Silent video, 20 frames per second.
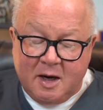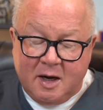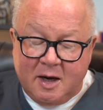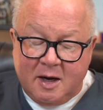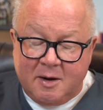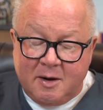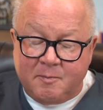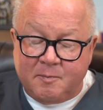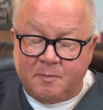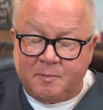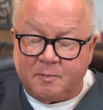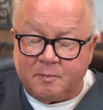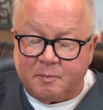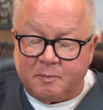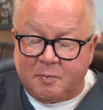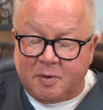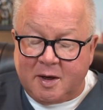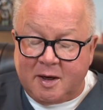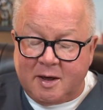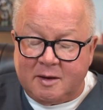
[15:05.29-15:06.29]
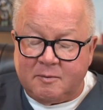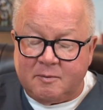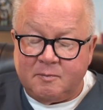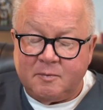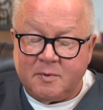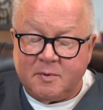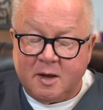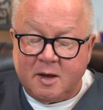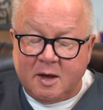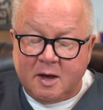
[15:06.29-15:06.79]
um, but
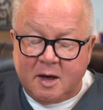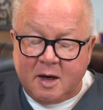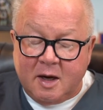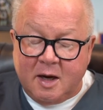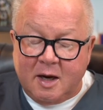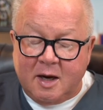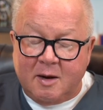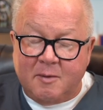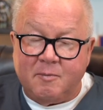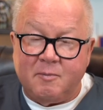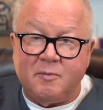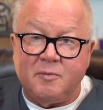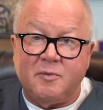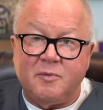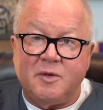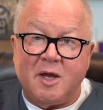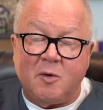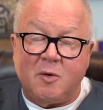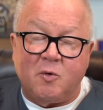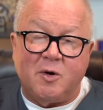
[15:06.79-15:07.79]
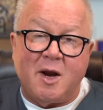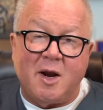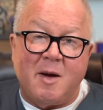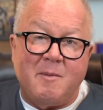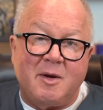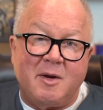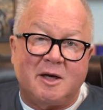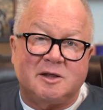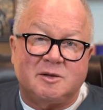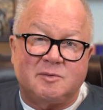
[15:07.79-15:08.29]
um, they will not
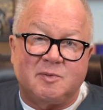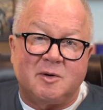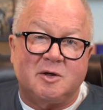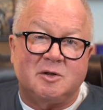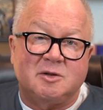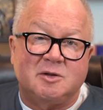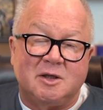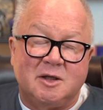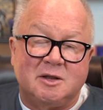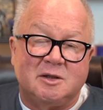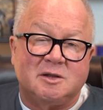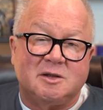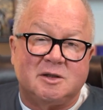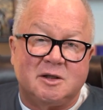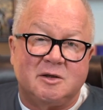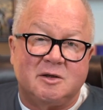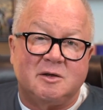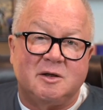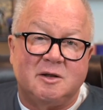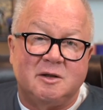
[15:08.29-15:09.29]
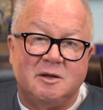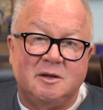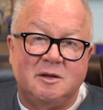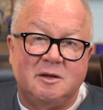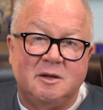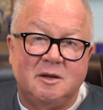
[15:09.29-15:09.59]
make asparagine and serine,